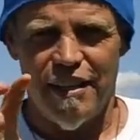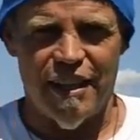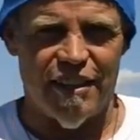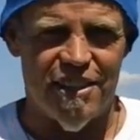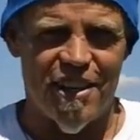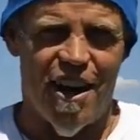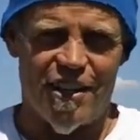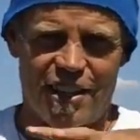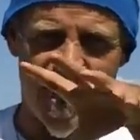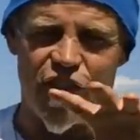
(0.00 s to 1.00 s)
that the
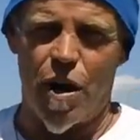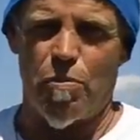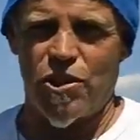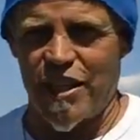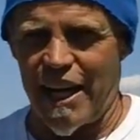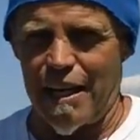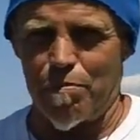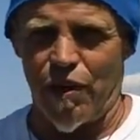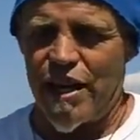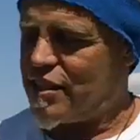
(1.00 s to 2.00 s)
song's cover-up was taking
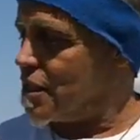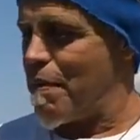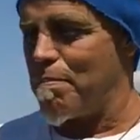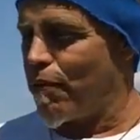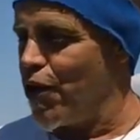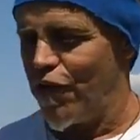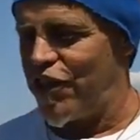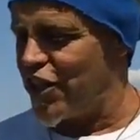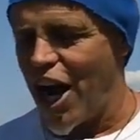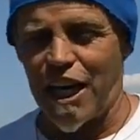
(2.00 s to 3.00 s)
place. It's been proved.
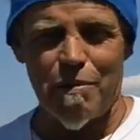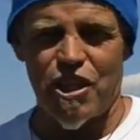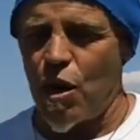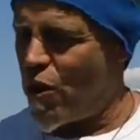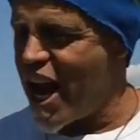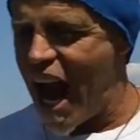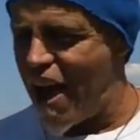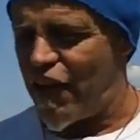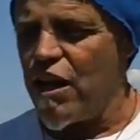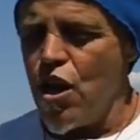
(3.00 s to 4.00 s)
The documentation, we
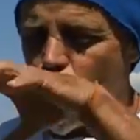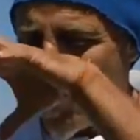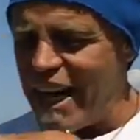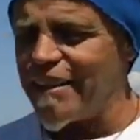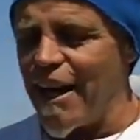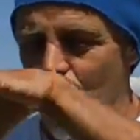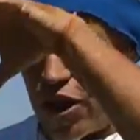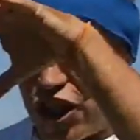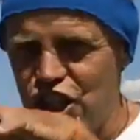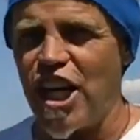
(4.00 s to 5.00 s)
have it. Right there when
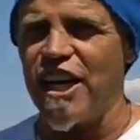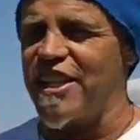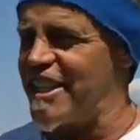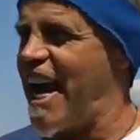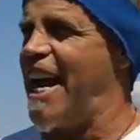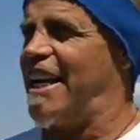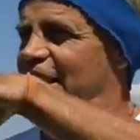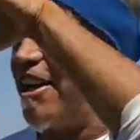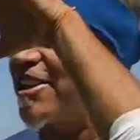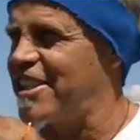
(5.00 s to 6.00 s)
she is standing
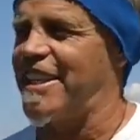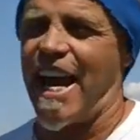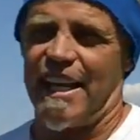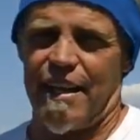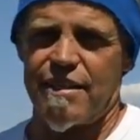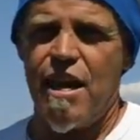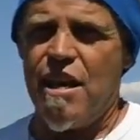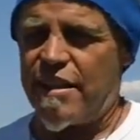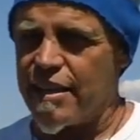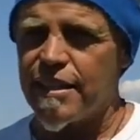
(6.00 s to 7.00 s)
there saying this.
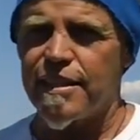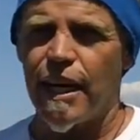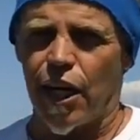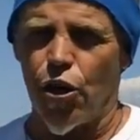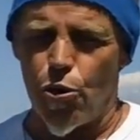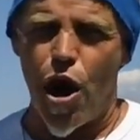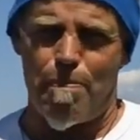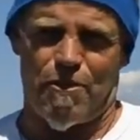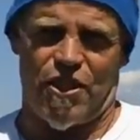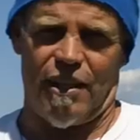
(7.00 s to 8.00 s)
This is the
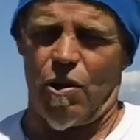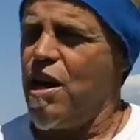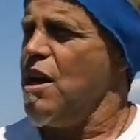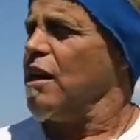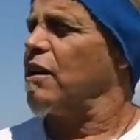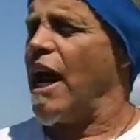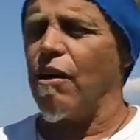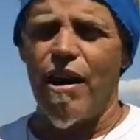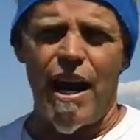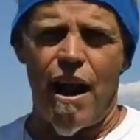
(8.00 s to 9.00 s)
corruption. That, now,
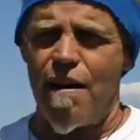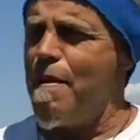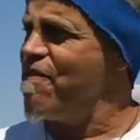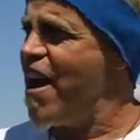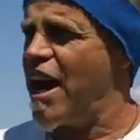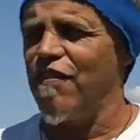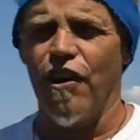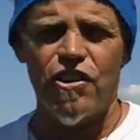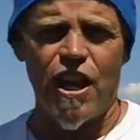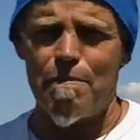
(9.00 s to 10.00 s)
granted, I'm a fan of
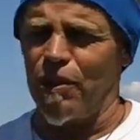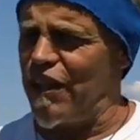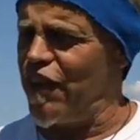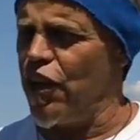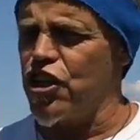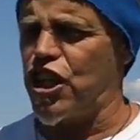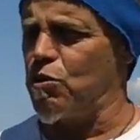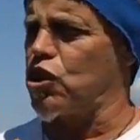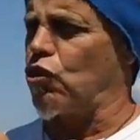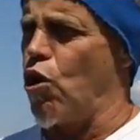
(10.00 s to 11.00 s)
hers. I believe in her. She
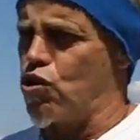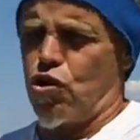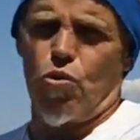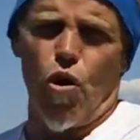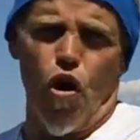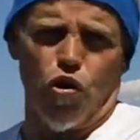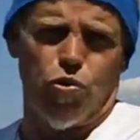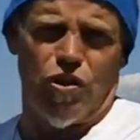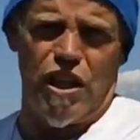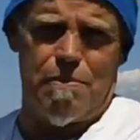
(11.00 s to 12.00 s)
was thrown to the wolves
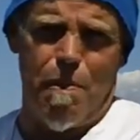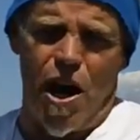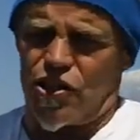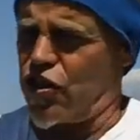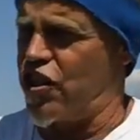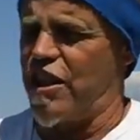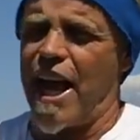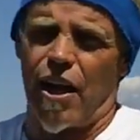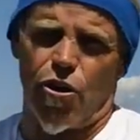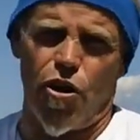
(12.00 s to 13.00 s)
with these monsters and
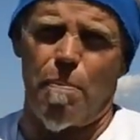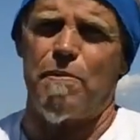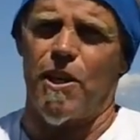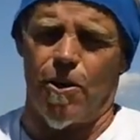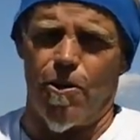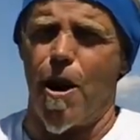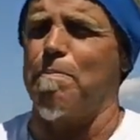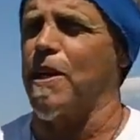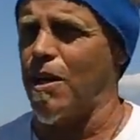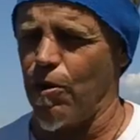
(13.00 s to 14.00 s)
that corrupt, corrupt,
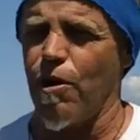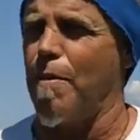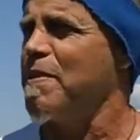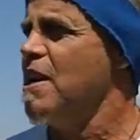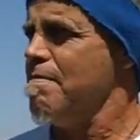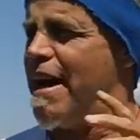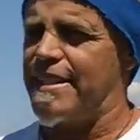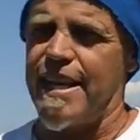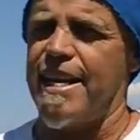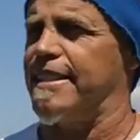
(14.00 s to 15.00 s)
corrupt makes
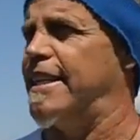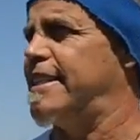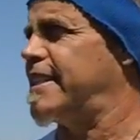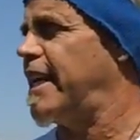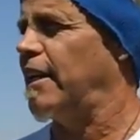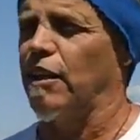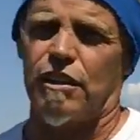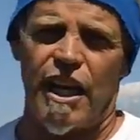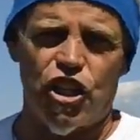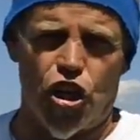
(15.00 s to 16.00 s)
the SEC look
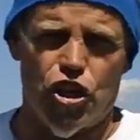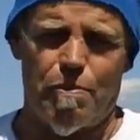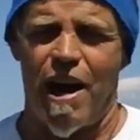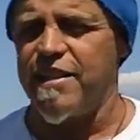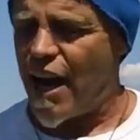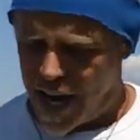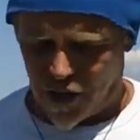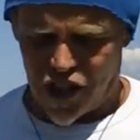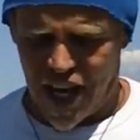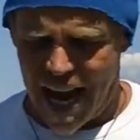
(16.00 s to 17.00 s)
like church mice. I
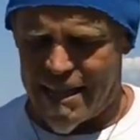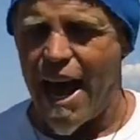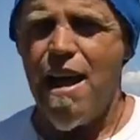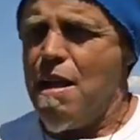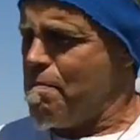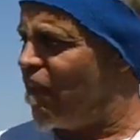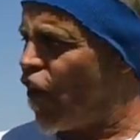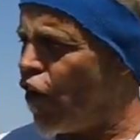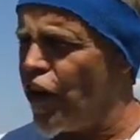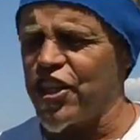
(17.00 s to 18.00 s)
understand that. But
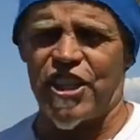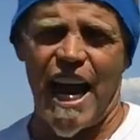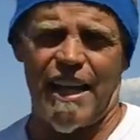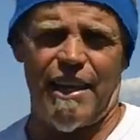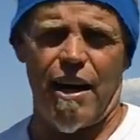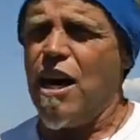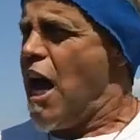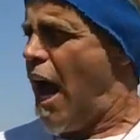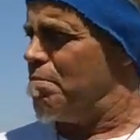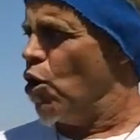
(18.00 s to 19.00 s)
for her to stand there
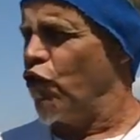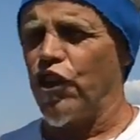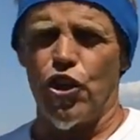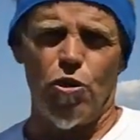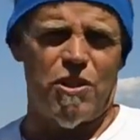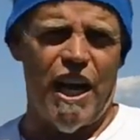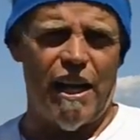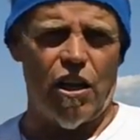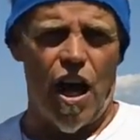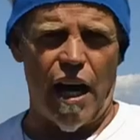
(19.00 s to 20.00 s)
and move the doomsday
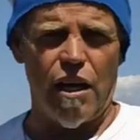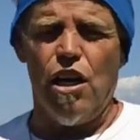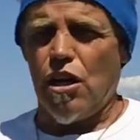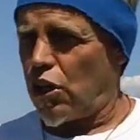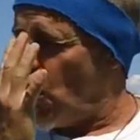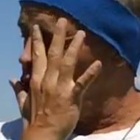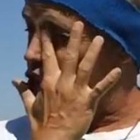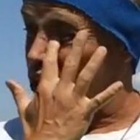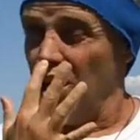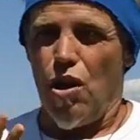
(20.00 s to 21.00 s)
clock
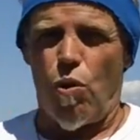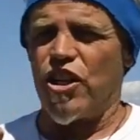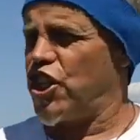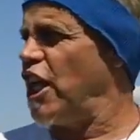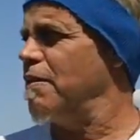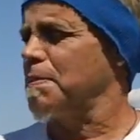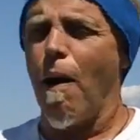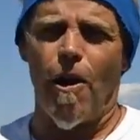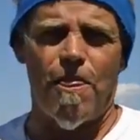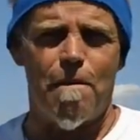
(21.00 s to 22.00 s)
closer when she was
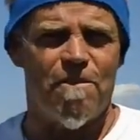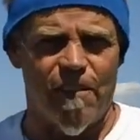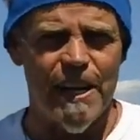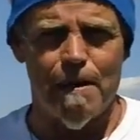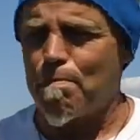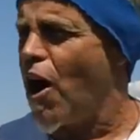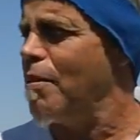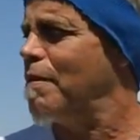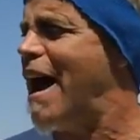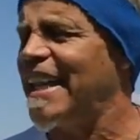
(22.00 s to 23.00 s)
part of the freaking
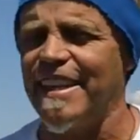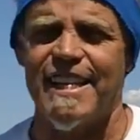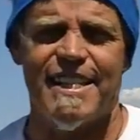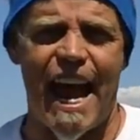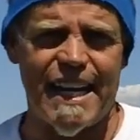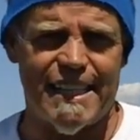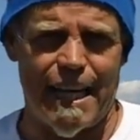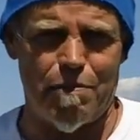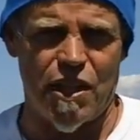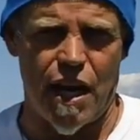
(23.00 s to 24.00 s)
problem at the exact
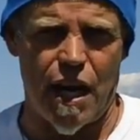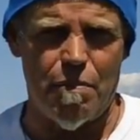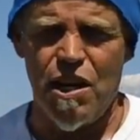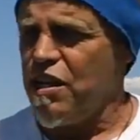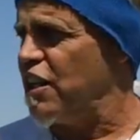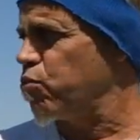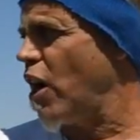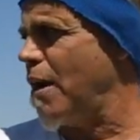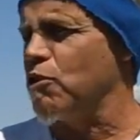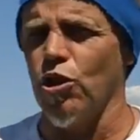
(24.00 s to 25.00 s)
same time. This is when
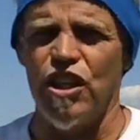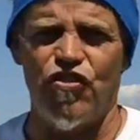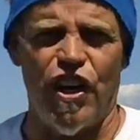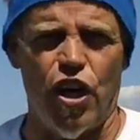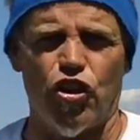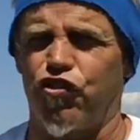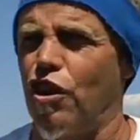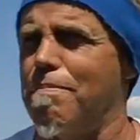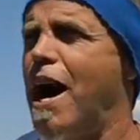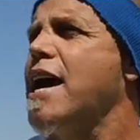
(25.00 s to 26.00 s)
I'm doing these videos
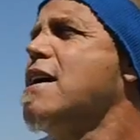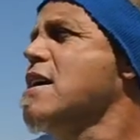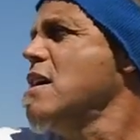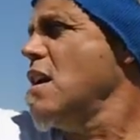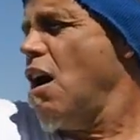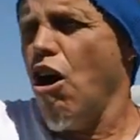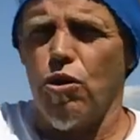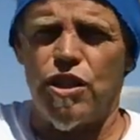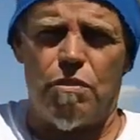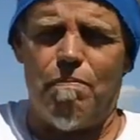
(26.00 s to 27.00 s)
from my
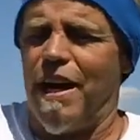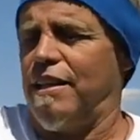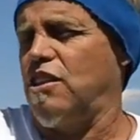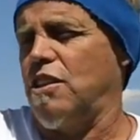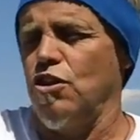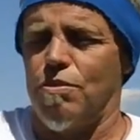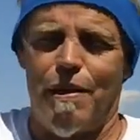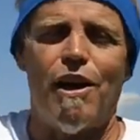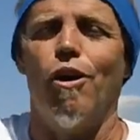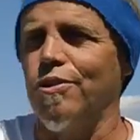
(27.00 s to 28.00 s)
my, excuse
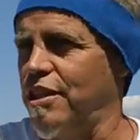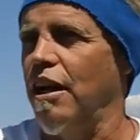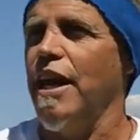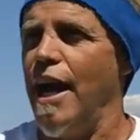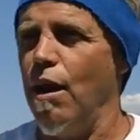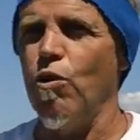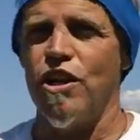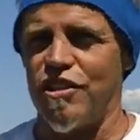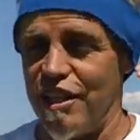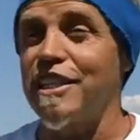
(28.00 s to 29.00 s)
me, a hotel, yeah, I
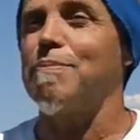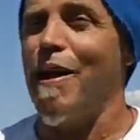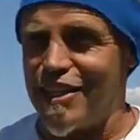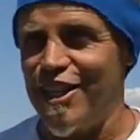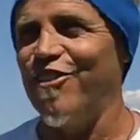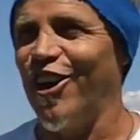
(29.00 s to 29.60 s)
wish, the expensive